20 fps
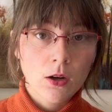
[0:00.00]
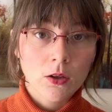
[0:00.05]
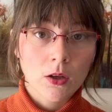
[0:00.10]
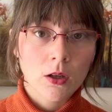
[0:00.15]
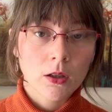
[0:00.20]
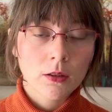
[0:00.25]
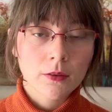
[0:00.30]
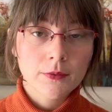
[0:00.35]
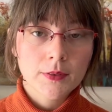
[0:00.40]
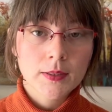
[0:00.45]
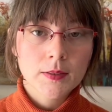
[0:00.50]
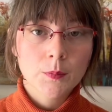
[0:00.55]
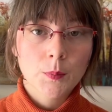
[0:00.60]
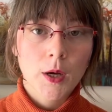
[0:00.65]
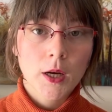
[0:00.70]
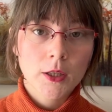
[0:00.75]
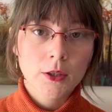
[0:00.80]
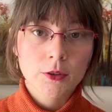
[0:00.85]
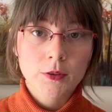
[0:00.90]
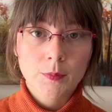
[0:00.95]
all of these
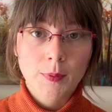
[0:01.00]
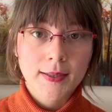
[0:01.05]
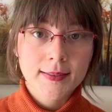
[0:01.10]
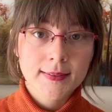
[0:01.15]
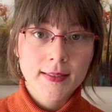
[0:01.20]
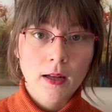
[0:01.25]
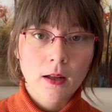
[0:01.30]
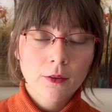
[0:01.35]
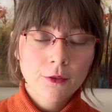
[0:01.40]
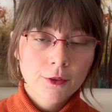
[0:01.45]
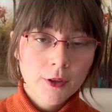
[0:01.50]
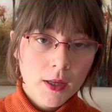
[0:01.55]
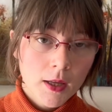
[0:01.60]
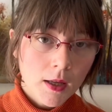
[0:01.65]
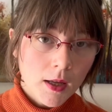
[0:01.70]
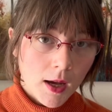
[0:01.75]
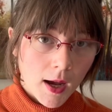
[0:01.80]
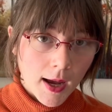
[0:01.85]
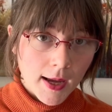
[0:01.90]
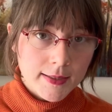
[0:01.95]
models myself,
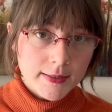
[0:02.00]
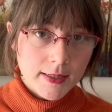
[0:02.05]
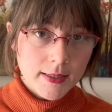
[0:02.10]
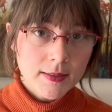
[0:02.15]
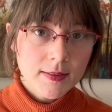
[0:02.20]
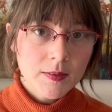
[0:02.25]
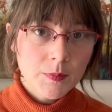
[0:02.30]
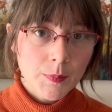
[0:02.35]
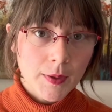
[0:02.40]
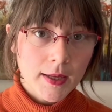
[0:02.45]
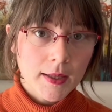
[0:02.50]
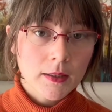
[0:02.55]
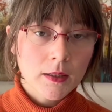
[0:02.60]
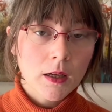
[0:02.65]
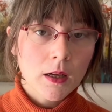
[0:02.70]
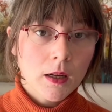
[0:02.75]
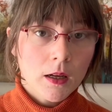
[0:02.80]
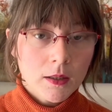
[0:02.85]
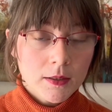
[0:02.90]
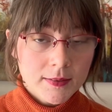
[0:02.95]
I did spend
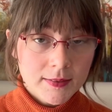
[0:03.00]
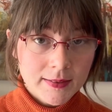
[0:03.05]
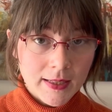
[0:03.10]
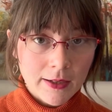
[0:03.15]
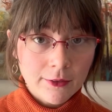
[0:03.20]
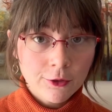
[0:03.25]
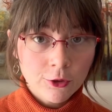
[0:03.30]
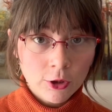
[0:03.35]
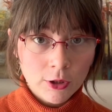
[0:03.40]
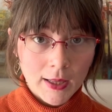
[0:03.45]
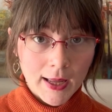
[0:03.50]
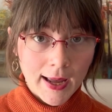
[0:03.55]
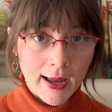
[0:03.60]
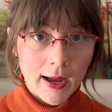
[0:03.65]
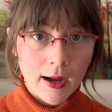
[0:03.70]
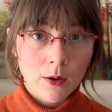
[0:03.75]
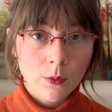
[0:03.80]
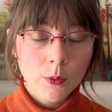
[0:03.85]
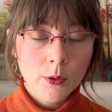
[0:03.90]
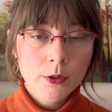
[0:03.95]
several
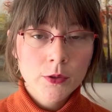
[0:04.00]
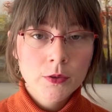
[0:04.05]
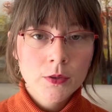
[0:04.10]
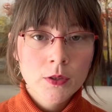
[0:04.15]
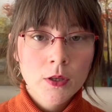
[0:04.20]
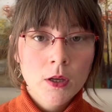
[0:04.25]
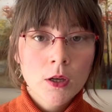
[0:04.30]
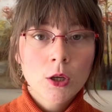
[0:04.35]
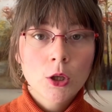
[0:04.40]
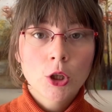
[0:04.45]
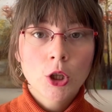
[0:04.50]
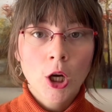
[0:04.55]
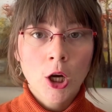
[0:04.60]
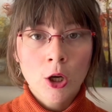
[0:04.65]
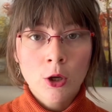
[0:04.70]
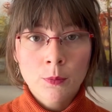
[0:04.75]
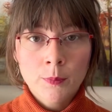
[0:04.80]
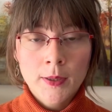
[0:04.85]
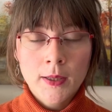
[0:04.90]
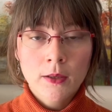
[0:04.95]
hours
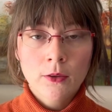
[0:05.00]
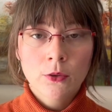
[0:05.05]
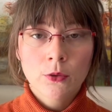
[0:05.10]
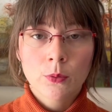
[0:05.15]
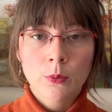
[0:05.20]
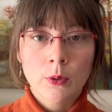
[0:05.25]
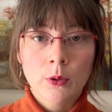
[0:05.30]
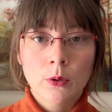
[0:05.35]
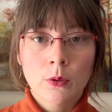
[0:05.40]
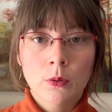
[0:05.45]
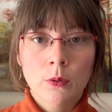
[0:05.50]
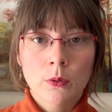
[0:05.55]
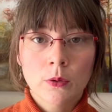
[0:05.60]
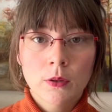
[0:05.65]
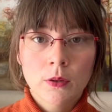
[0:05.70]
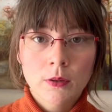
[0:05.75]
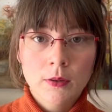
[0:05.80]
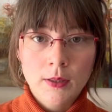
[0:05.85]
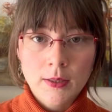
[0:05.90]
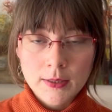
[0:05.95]
combing through
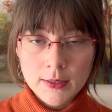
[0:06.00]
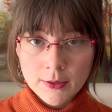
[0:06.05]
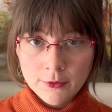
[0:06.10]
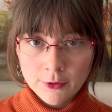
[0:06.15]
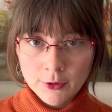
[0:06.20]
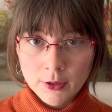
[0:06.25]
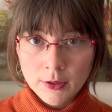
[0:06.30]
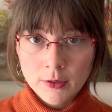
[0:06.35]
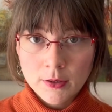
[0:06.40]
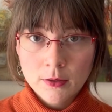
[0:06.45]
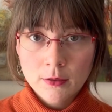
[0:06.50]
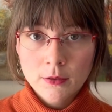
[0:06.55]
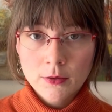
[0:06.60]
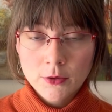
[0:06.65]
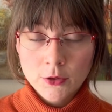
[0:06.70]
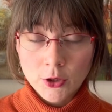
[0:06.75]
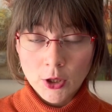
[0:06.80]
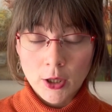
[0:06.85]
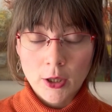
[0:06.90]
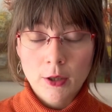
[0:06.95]
the different
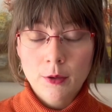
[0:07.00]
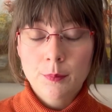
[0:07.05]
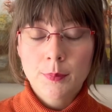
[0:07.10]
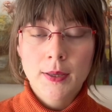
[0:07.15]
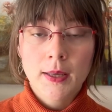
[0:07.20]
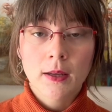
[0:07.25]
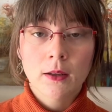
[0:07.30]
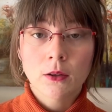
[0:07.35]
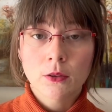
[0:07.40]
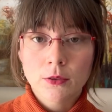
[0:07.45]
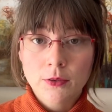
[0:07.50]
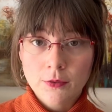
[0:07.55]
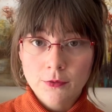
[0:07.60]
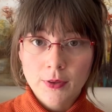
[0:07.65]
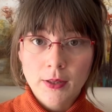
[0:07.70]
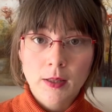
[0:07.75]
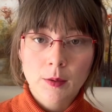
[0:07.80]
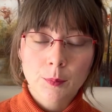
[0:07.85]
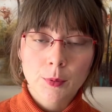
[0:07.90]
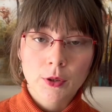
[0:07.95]
starter pianos
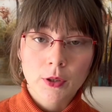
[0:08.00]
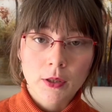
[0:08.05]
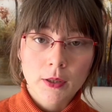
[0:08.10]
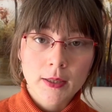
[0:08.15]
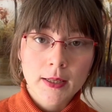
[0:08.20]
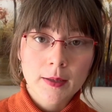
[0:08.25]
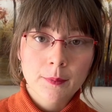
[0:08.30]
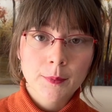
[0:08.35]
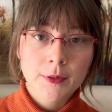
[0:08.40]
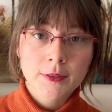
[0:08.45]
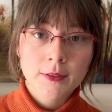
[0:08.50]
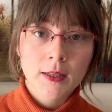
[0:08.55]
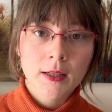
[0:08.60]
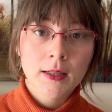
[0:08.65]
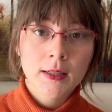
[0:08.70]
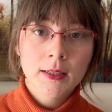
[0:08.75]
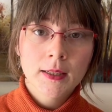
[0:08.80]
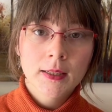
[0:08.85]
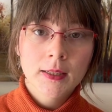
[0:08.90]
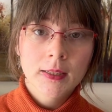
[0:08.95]
available on
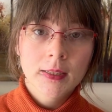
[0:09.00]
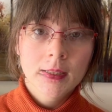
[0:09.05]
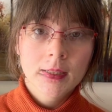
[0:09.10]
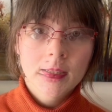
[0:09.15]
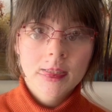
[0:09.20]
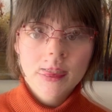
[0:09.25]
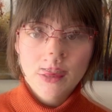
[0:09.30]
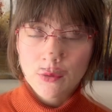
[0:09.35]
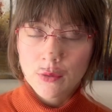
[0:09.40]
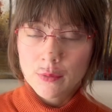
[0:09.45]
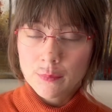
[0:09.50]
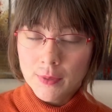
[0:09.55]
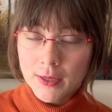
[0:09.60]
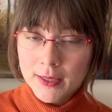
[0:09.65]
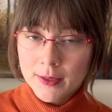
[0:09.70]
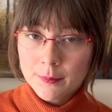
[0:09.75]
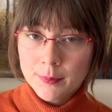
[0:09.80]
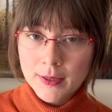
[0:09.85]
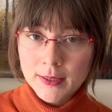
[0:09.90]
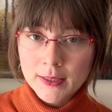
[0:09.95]
Amazon. So in
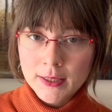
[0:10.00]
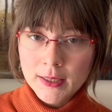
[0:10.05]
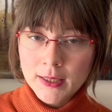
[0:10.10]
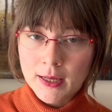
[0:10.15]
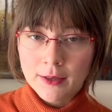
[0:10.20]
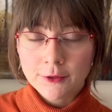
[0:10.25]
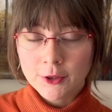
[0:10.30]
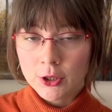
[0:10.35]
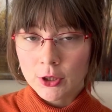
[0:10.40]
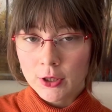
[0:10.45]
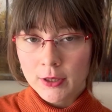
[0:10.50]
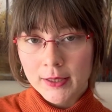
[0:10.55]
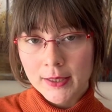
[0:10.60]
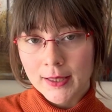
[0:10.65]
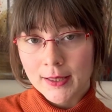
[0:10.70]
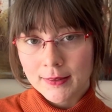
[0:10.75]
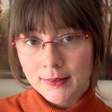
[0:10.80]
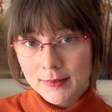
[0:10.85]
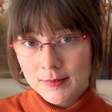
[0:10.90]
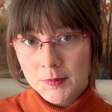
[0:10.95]
my opinion, after looking
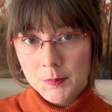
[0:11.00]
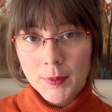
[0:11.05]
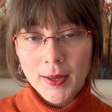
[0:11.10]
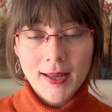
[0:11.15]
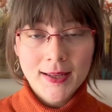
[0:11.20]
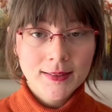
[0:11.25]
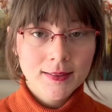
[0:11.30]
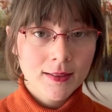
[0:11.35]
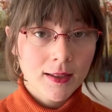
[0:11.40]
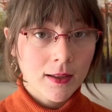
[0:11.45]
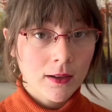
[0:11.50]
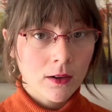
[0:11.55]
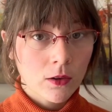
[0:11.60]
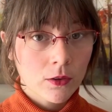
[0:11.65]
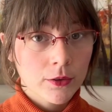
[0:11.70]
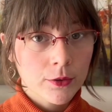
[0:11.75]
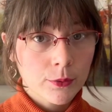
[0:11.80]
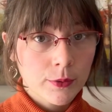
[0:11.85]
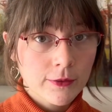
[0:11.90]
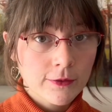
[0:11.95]
at the specs and all
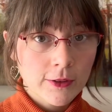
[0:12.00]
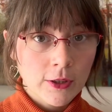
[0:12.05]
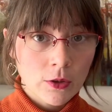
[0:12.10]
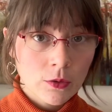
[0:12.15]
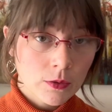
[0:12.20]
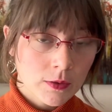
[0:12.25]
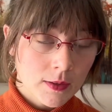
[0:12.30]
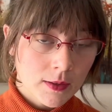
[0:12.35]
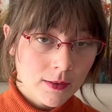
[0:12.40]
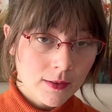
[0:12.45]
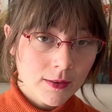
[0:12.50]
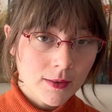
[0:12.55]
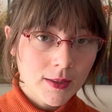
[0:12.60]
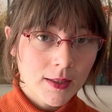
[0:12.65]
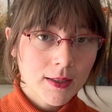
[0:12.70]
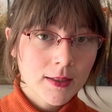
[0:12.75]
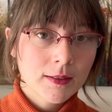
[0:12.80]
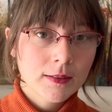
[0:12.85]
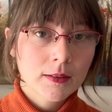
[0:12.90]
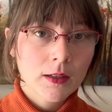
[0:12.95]
the reviews,
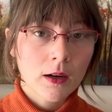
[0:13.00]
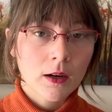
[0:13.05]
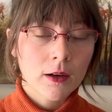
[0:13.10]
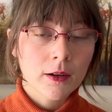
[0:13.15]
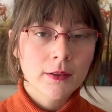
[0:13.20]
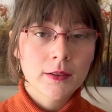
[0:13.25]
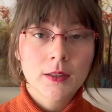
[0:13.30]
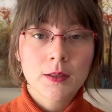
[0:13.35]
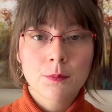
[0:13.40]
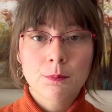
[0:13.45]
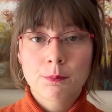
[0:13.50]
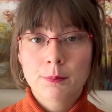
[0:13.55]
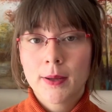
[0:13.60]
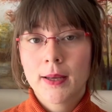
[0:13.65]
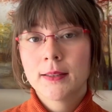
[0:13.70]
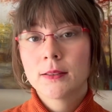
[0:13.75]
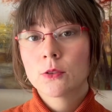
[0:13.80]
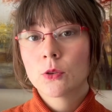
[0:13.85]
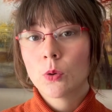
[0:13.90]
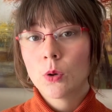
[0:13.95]
these are the
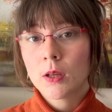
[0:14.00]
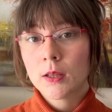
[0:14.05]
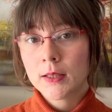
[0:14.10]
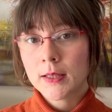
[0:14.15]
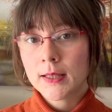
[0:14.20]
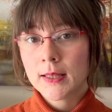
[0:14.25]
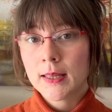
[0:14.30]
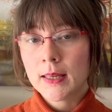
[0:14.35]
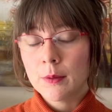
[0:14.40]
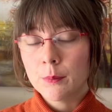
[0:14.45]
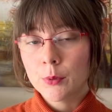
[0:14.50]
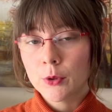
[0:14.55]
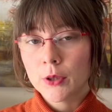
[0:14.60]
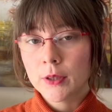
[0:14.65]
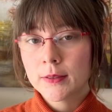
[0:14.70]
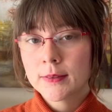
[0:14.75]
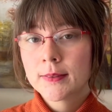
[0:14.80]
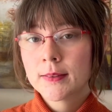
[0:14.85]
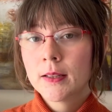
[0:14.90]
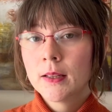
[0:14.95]
best quality
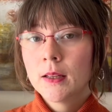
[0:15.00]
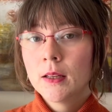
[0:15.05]
keyboards,